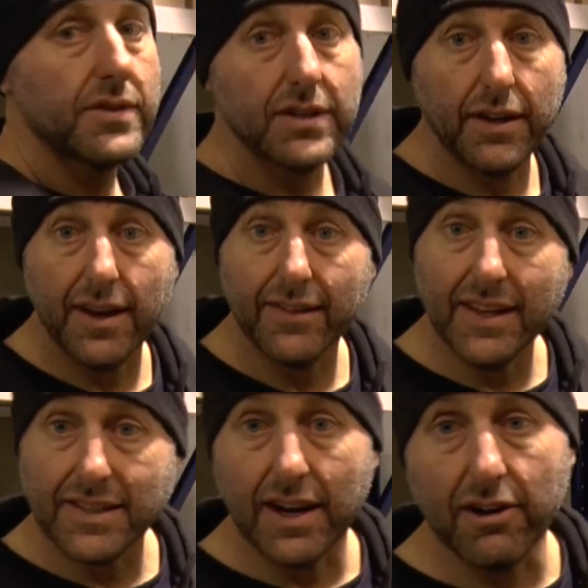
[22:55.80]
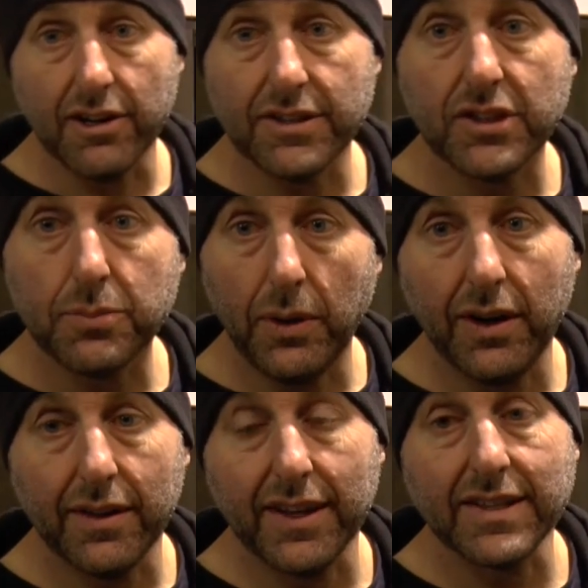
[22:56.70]
so now these arrows, the
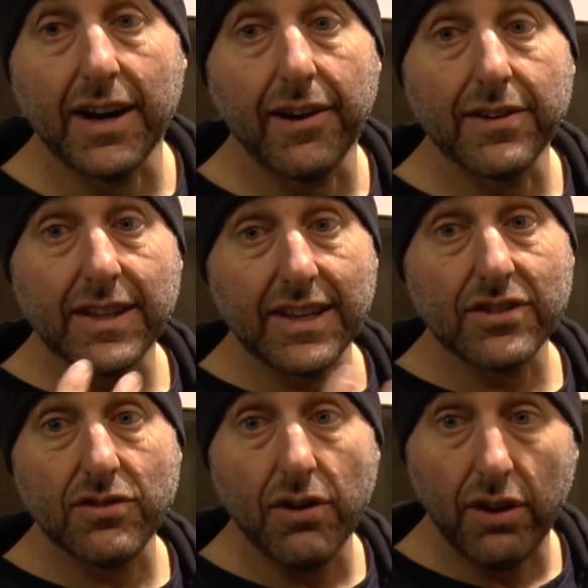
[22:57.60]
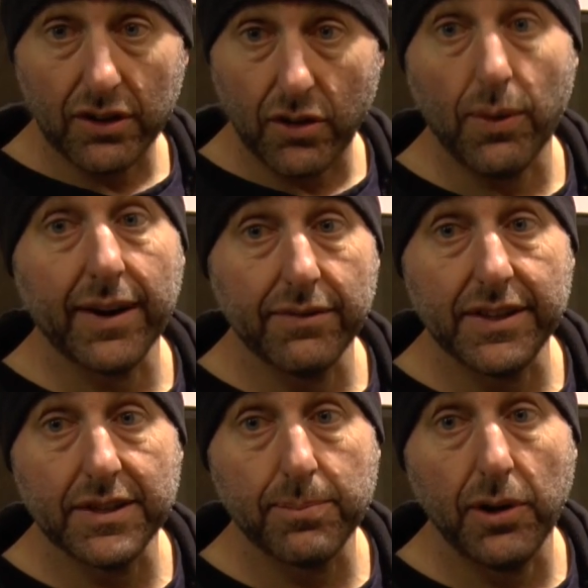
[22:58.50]
spine of these arrows is not correct for
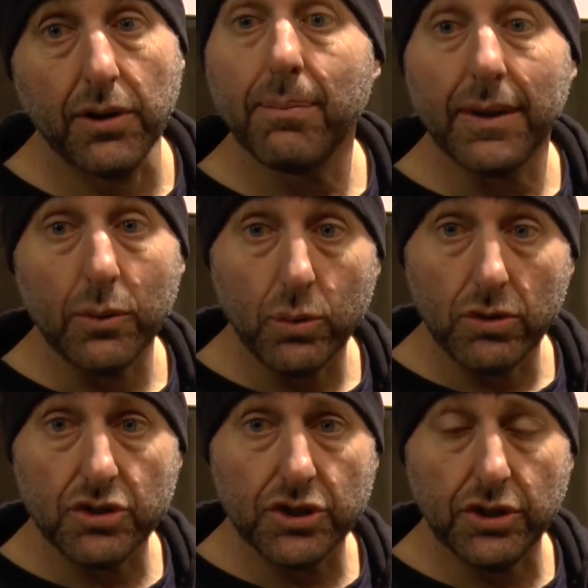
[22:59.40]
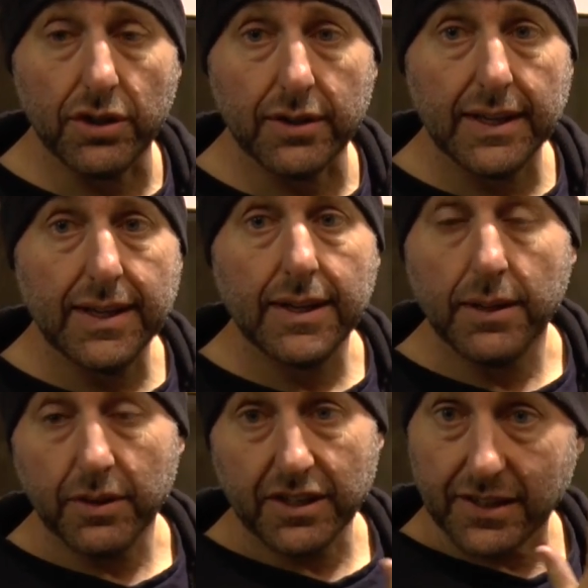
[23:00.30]
this bow, but it will shoot
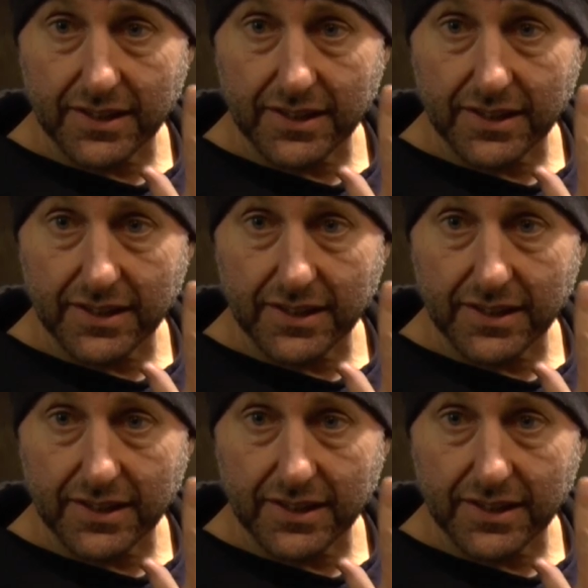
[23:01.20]
because